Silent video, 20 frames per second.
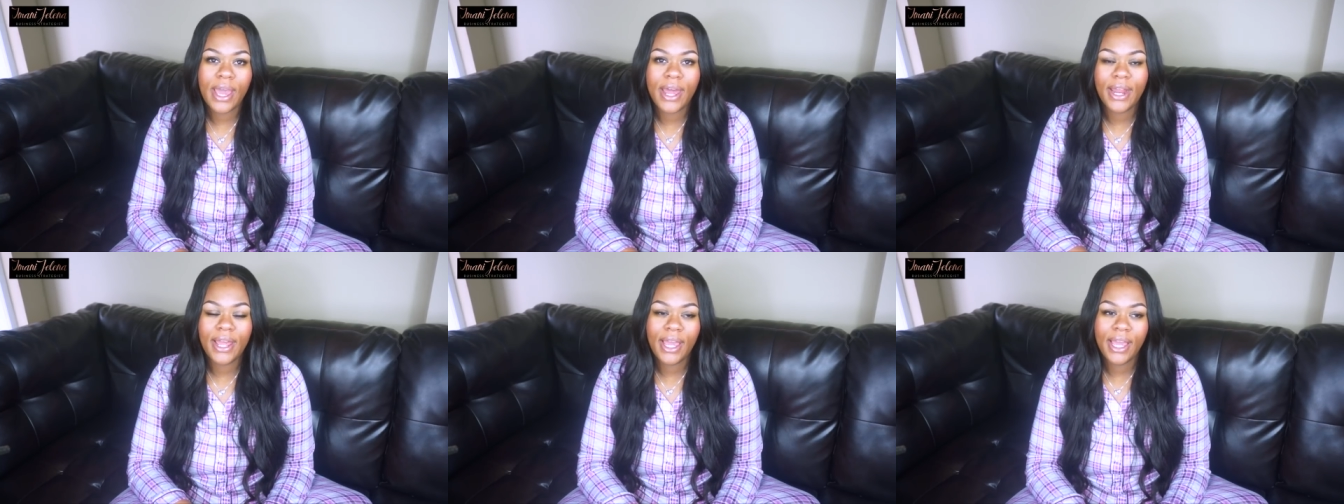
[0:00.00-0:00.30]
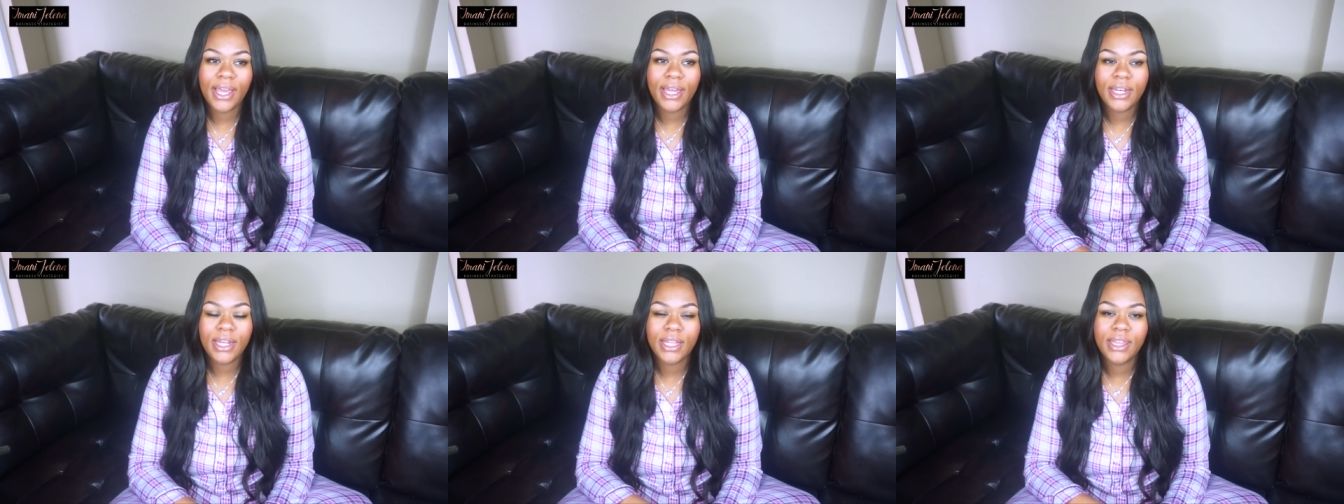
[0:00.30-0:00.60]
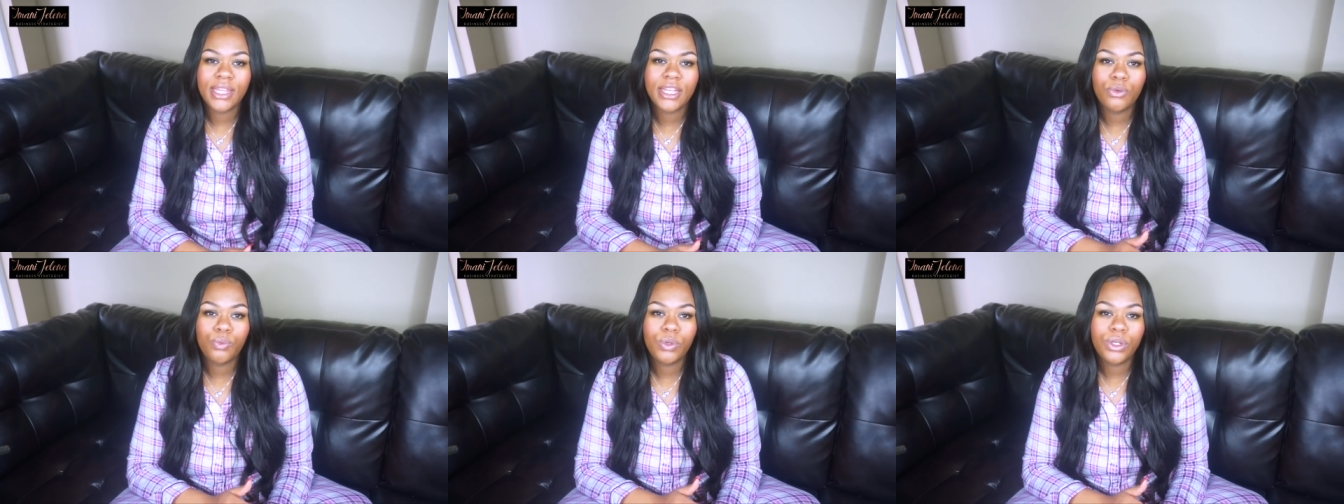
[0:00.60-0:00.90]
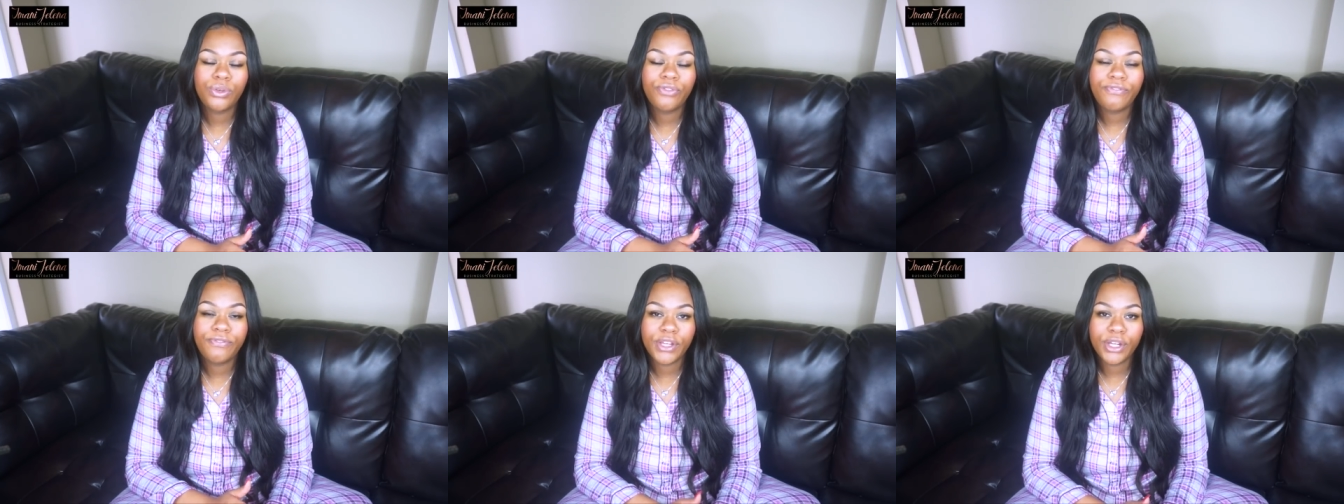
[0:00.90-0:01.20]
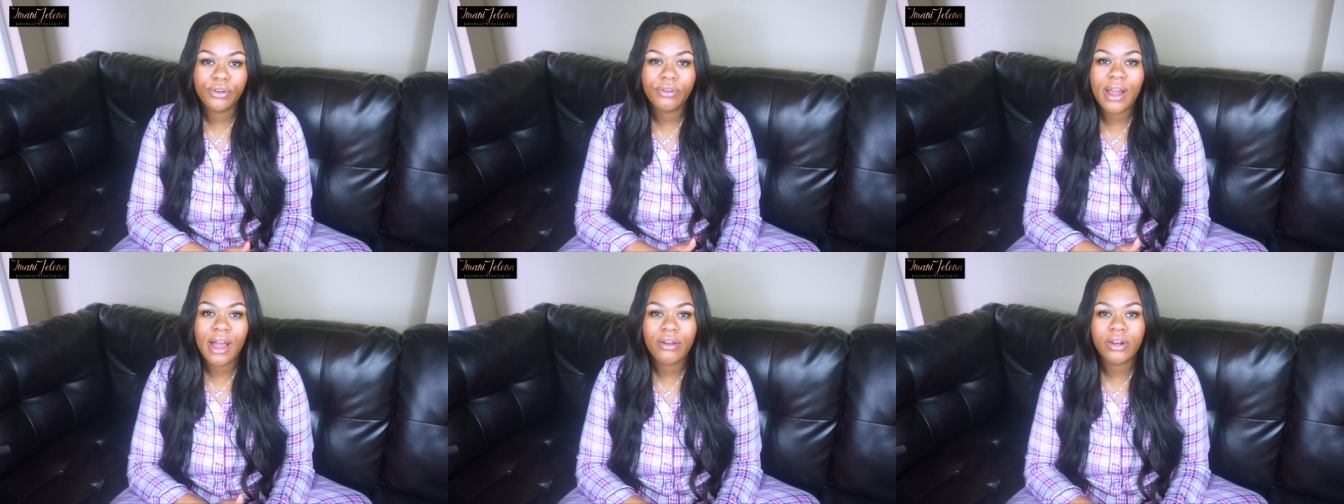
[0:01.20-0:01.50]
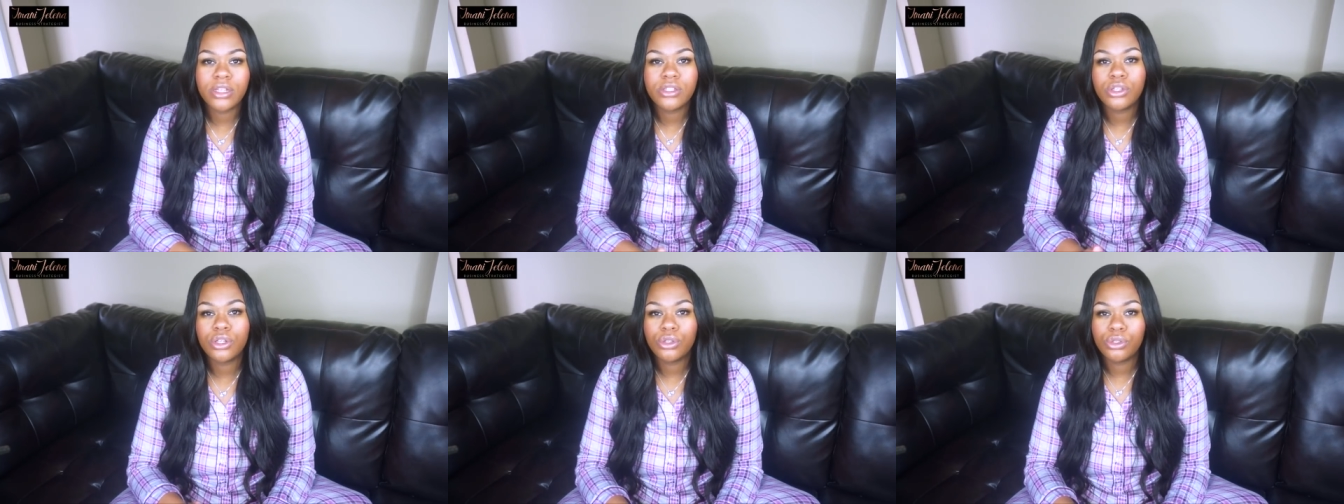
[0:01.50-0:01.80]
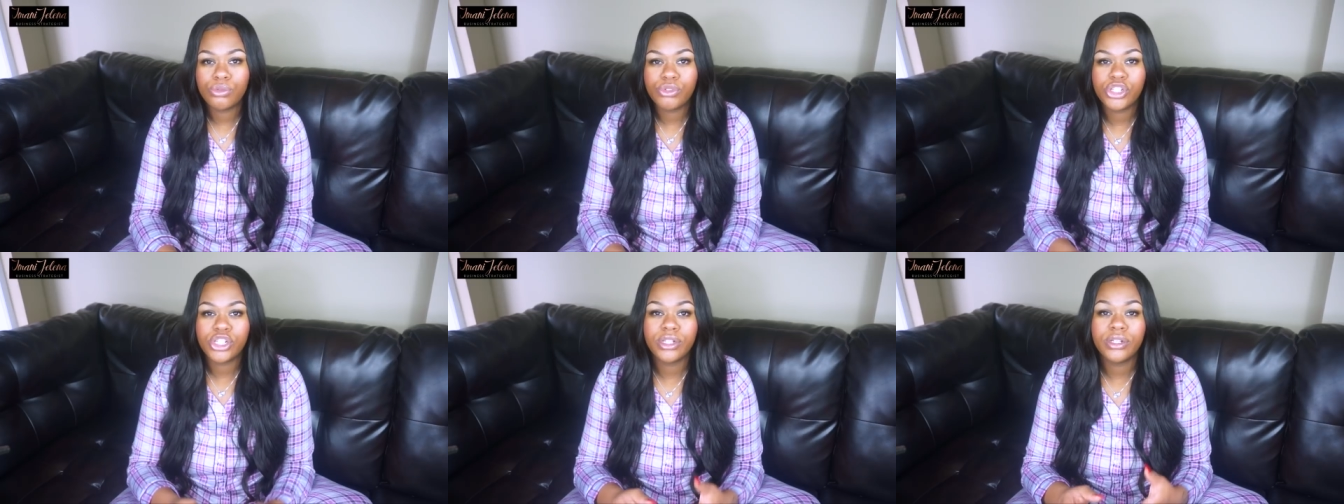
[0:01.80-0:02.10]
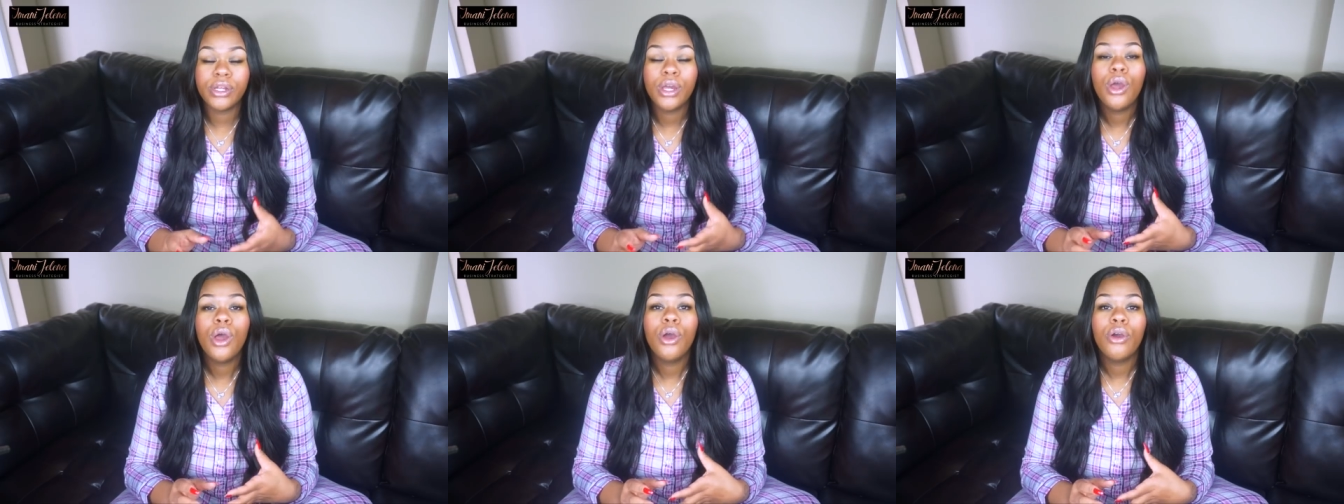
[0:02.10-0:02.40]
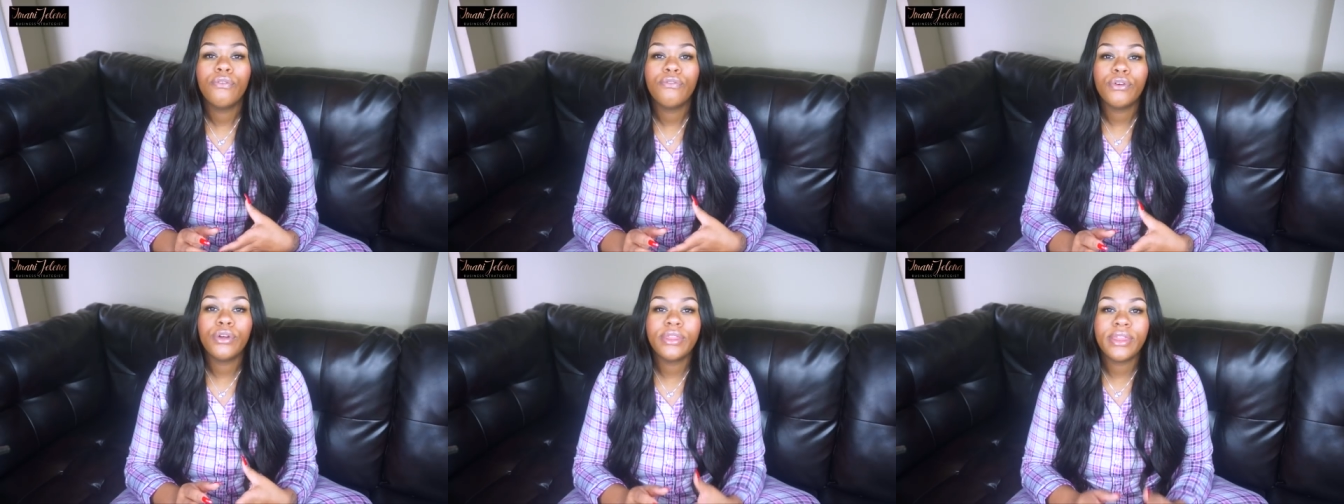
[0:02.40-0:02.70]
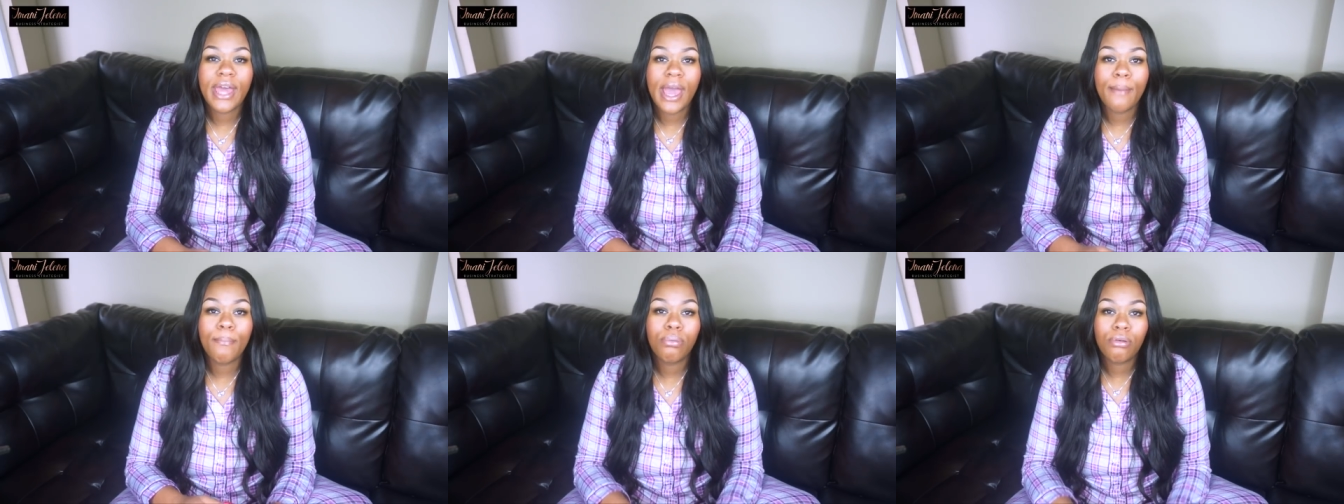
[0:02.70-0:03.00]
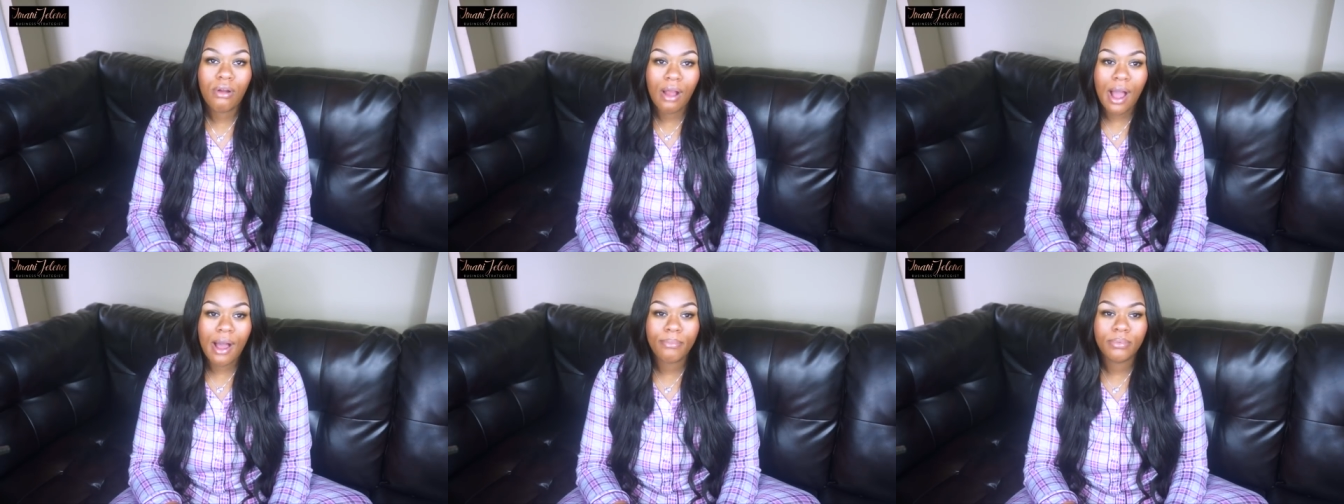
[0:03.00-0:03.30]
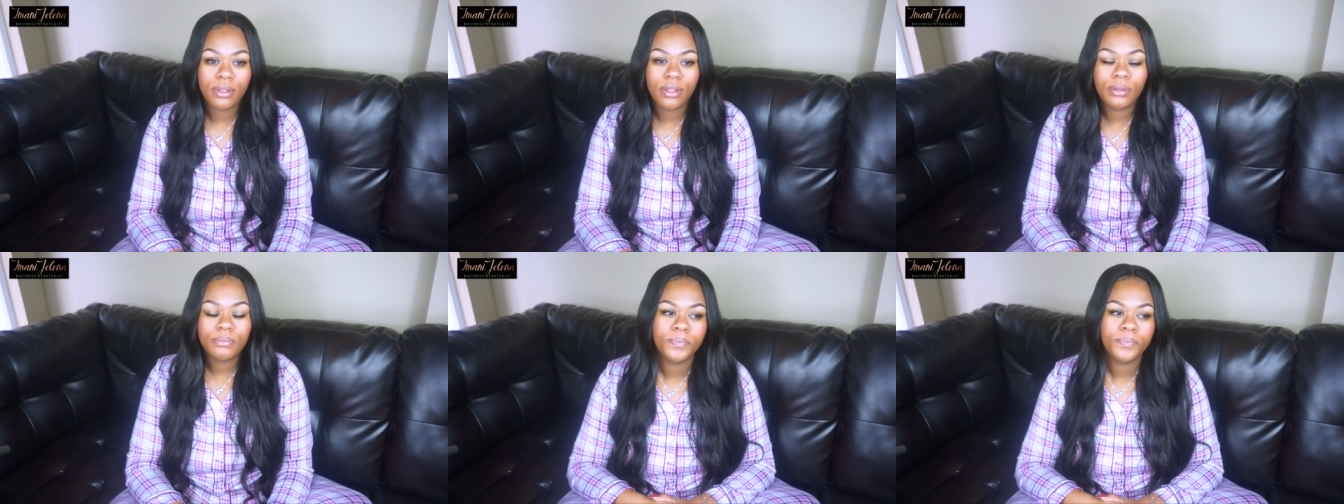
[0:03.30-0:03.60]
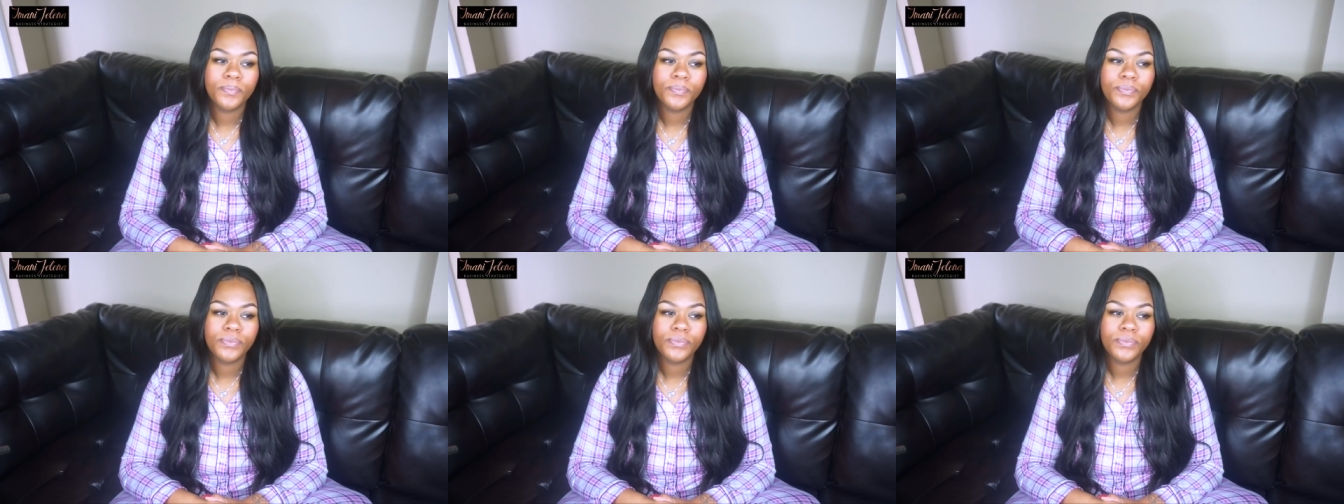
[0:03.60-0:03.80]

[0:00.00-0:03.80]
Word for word: at hand and then we figure out a solution for that problem.